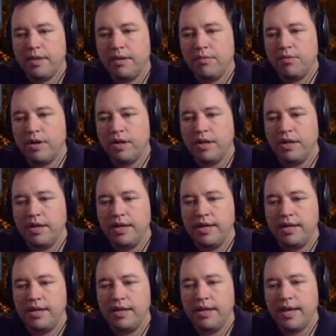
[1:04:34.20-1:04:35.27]
we're going to
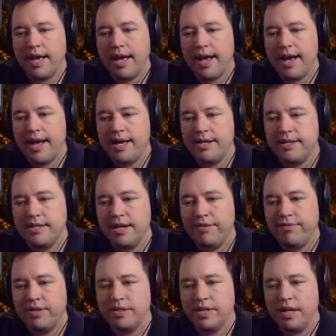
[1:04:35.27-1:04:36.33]
add dev
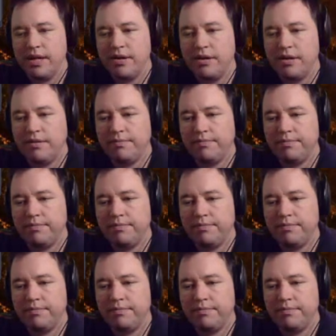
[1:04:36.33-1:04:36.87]
container.